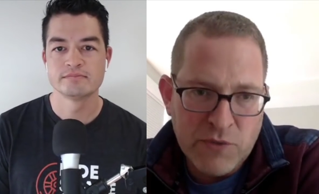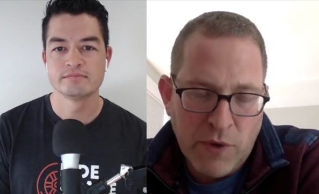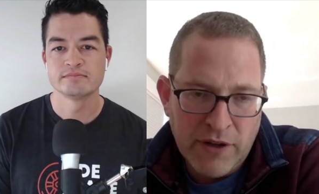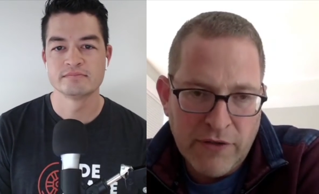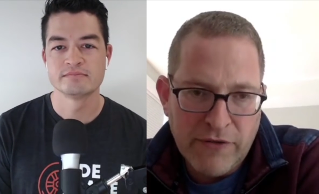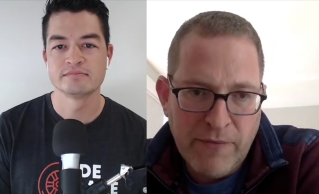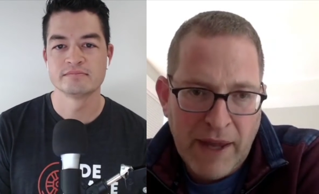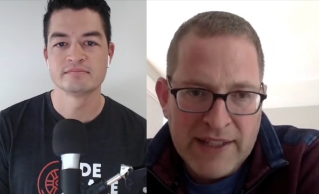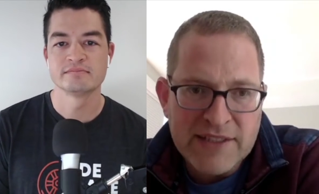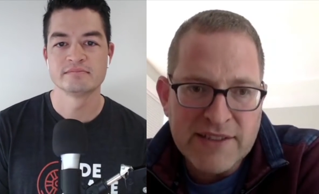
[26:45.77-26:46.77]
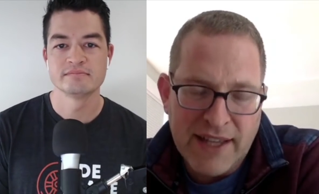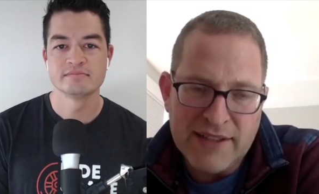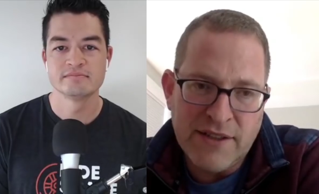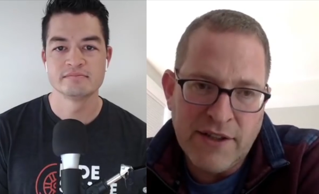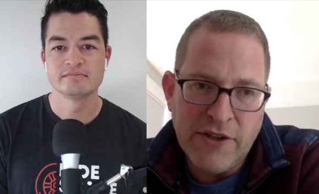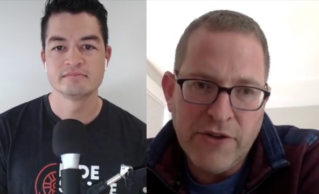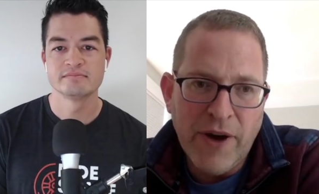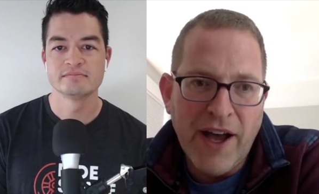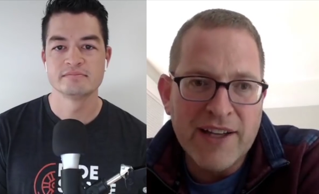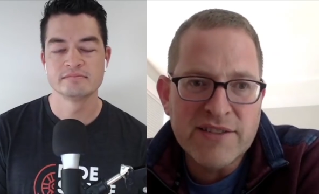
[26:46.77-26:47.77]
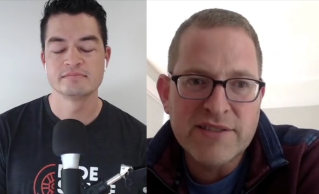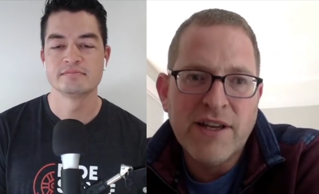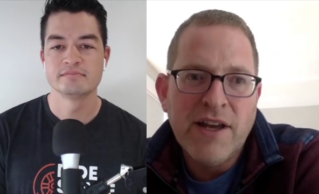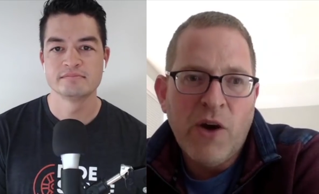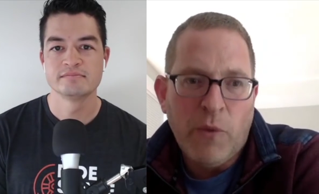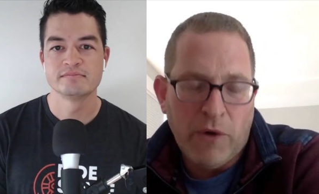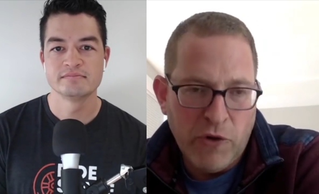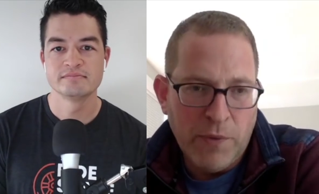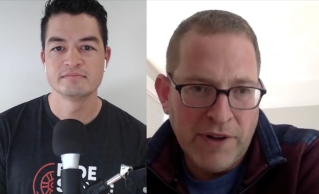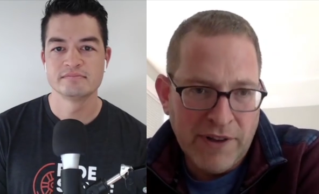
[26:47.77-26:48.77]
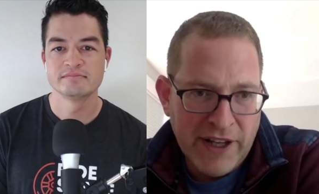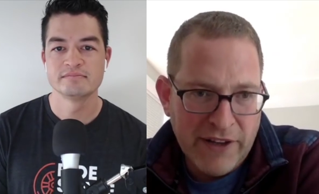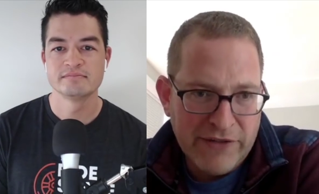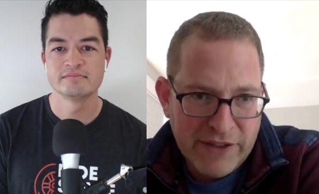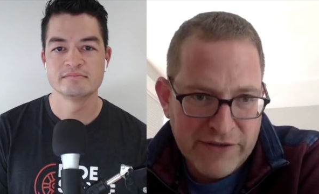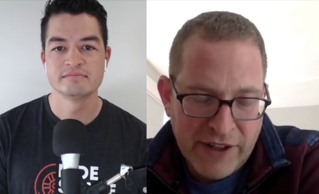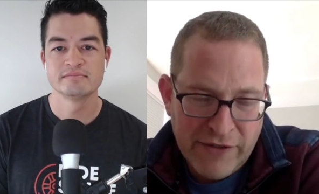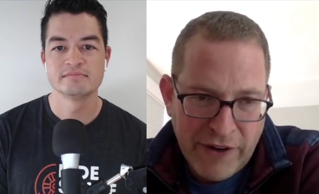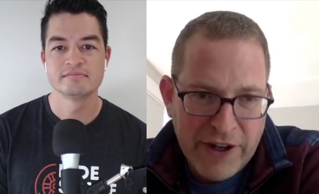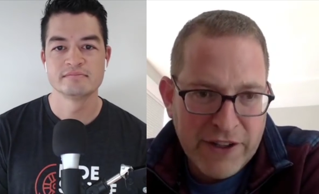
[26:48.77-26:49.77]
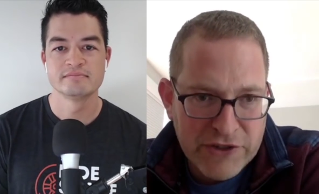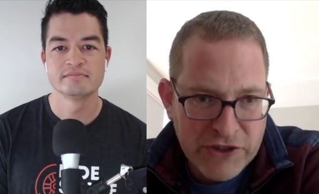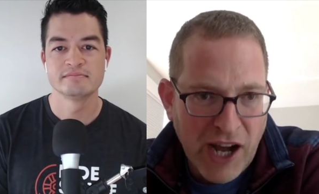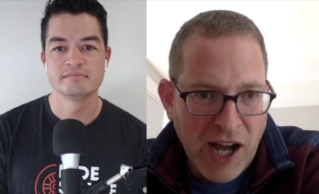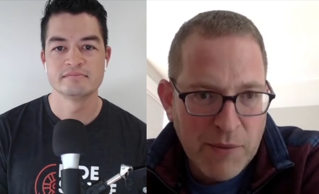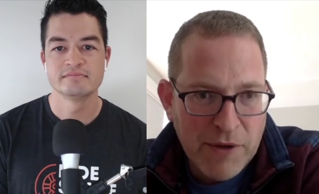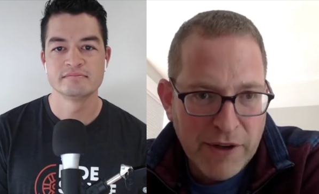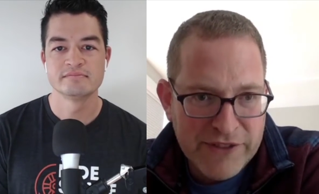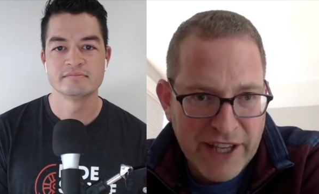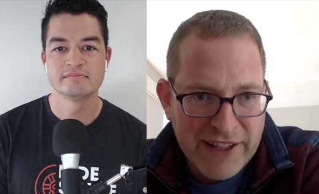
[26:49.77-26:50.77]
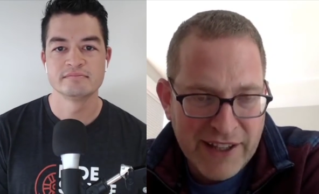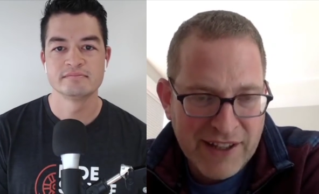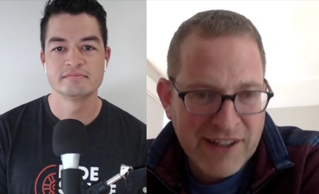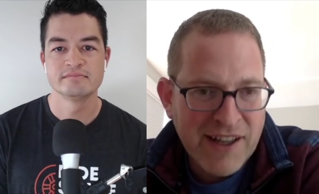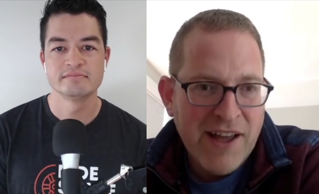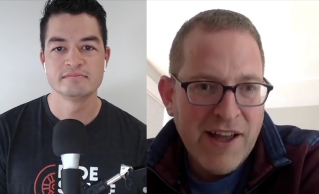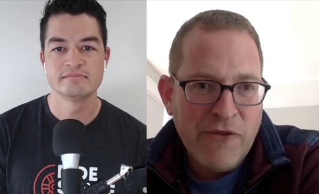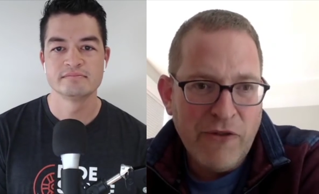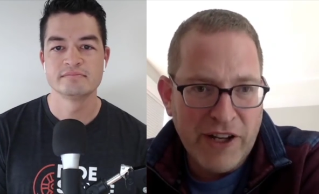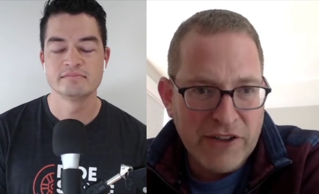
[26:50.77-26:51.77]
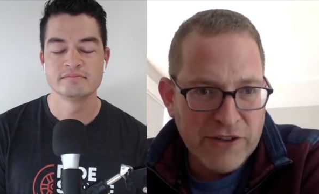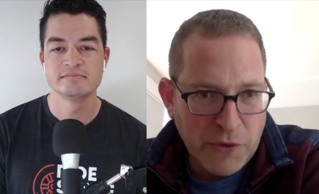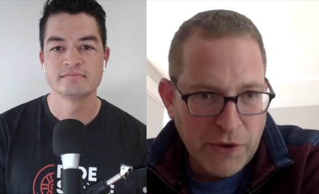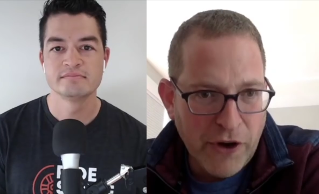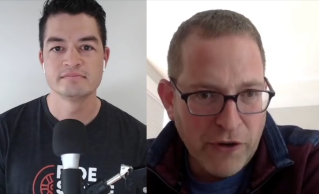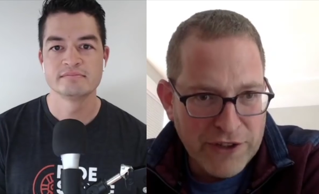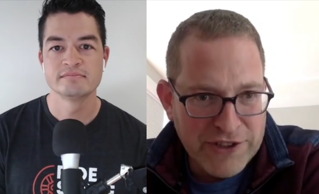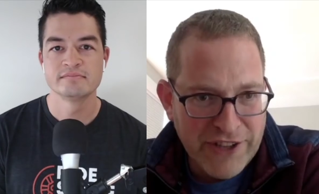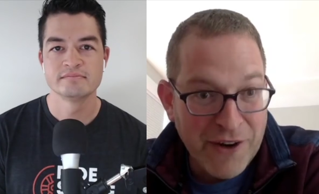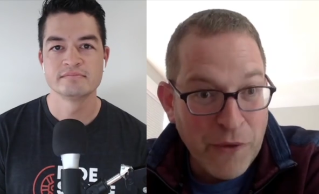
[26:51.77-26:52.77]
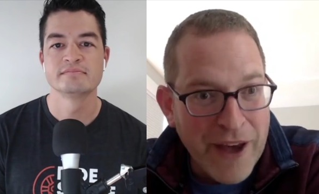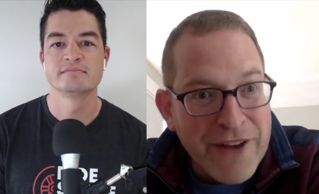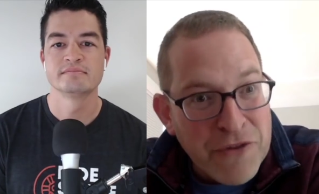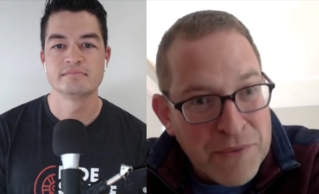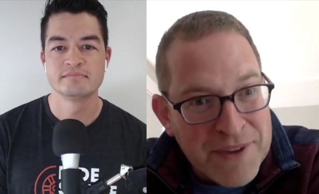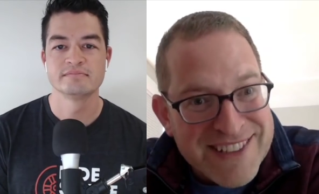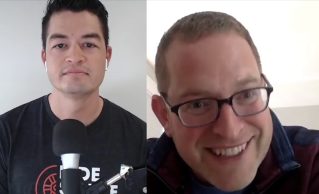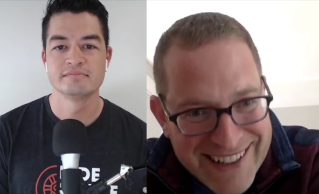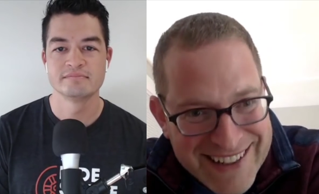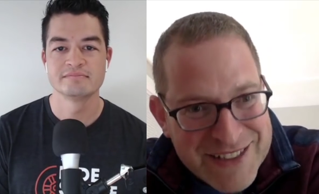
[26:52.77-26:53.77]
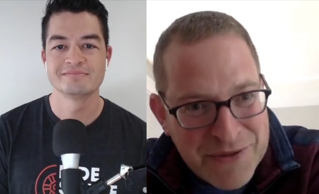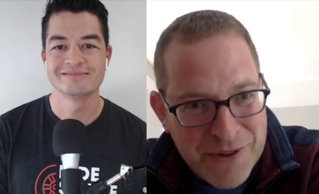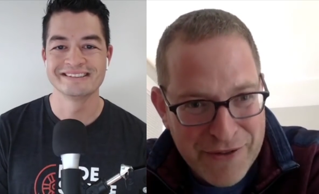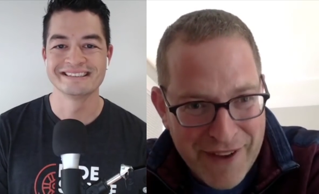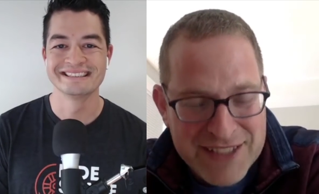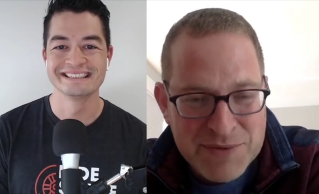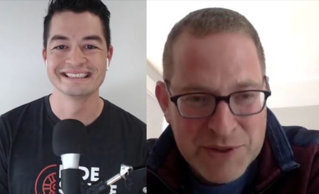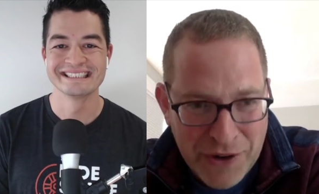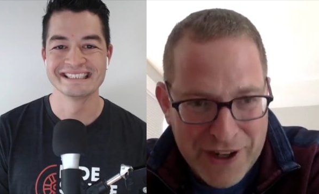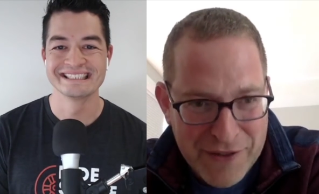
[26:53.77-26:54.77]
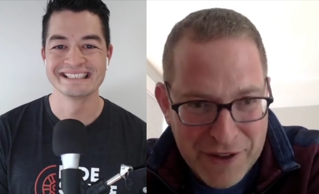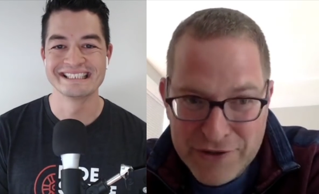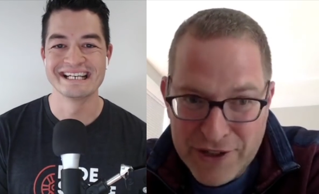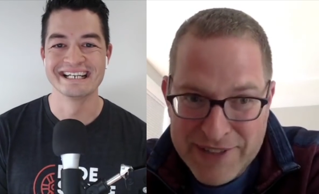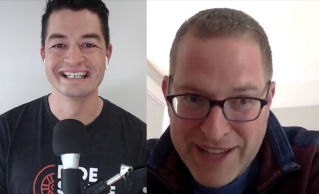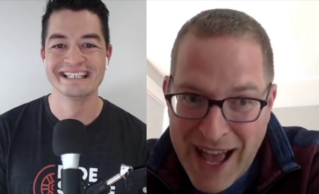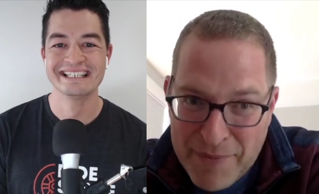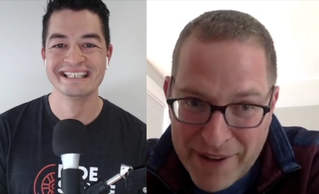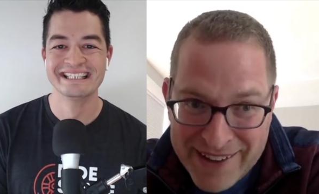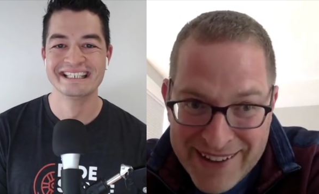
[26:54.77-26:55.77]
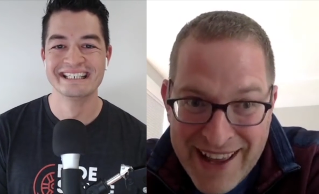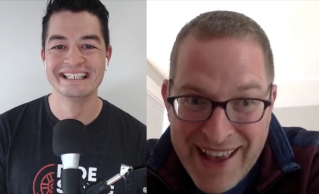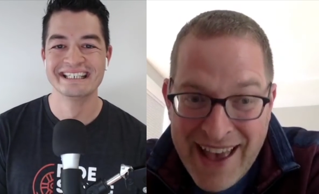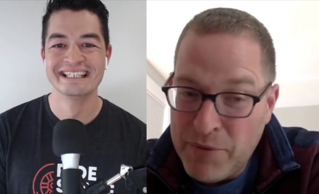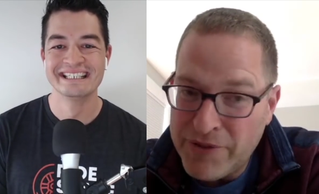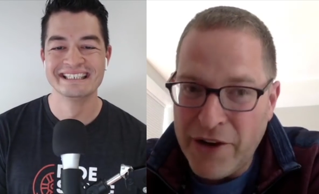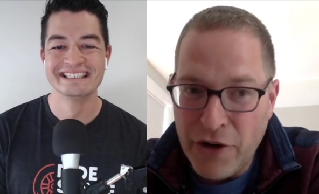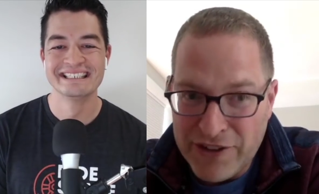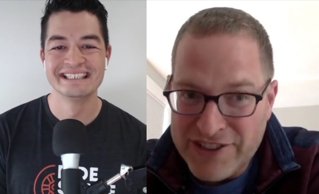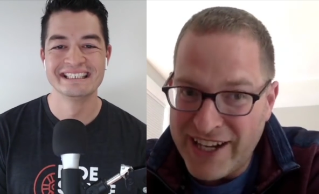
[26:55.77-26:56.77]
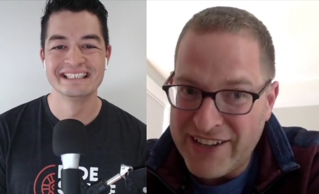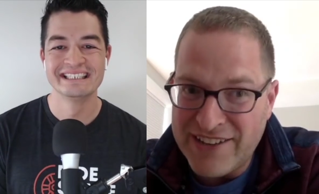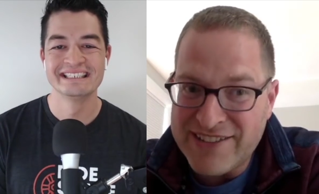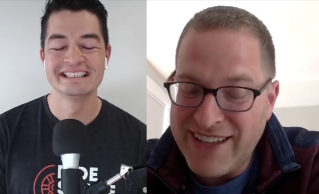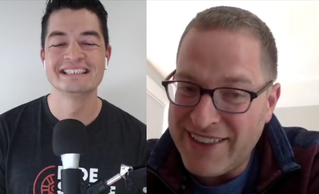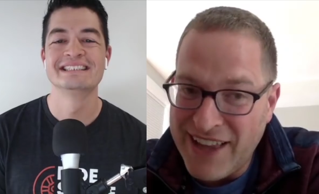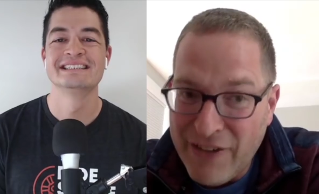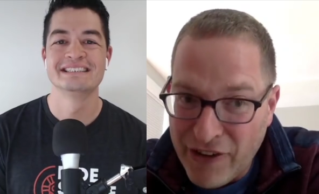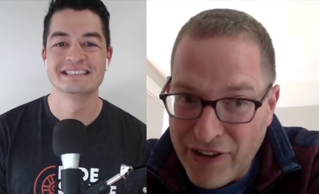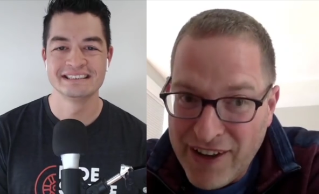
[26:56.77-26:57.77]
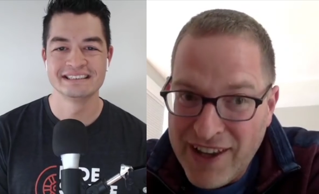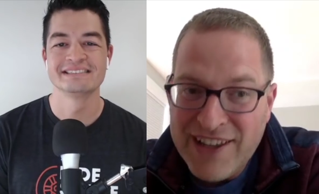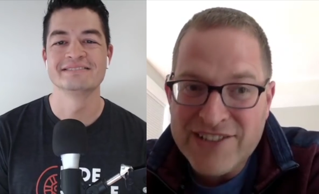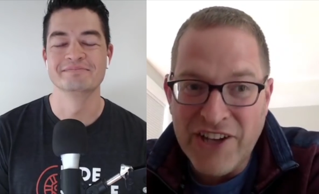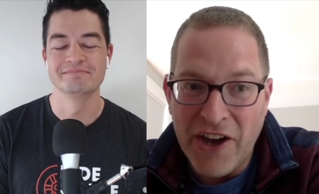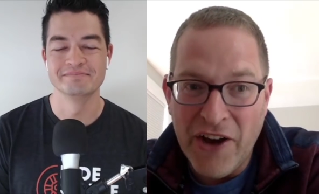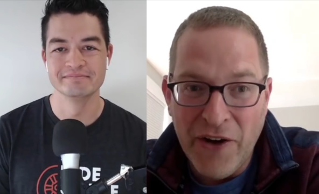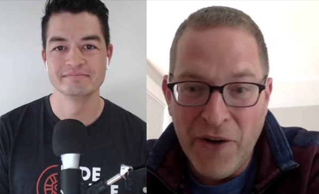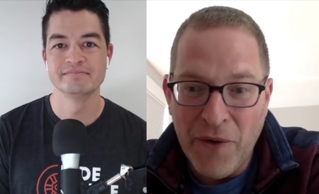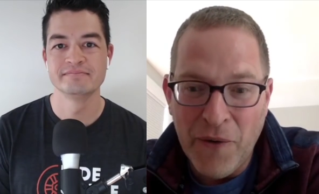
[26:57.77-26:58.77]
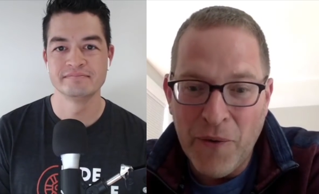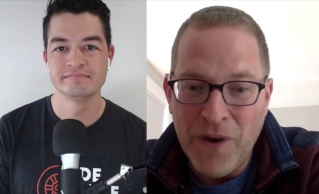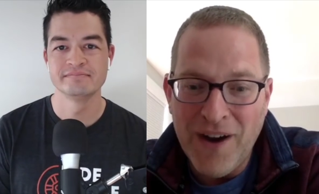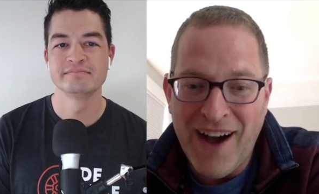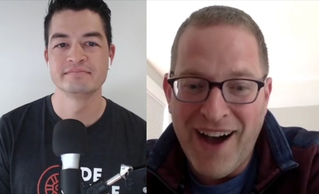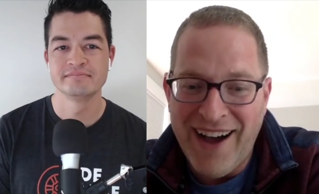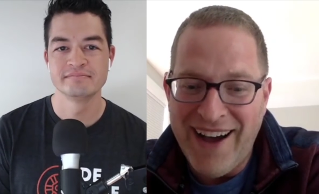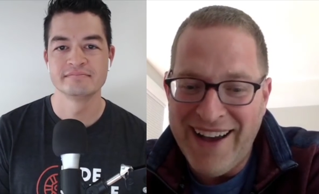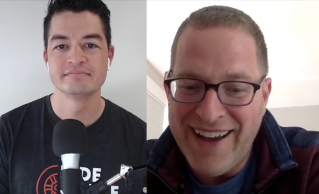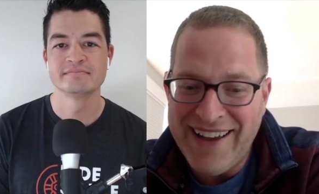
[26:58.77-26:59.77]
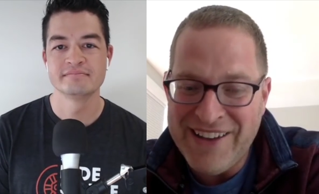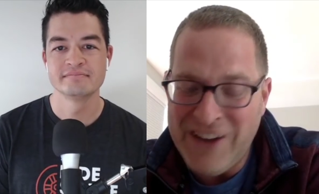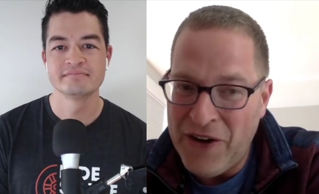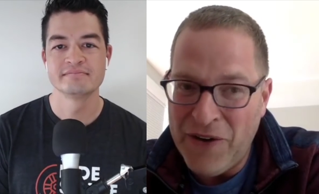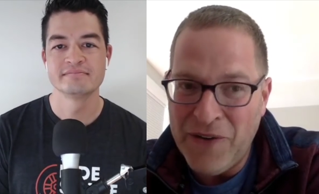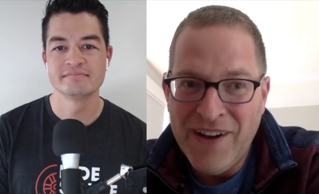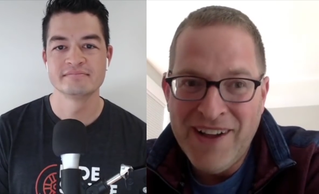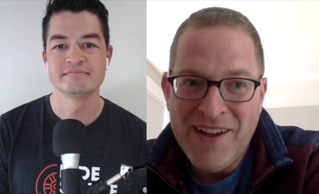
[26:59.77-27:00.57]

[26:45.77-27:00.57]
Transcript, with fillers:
Speaker 1: is one of many states in the U.S. where Uber and Lyft have done a very good job of taking regulatory oversight away from the cities where the vast majority of their trips yeah. in, and put that oversight at the state level. Mm-hmm. So, uh, you know,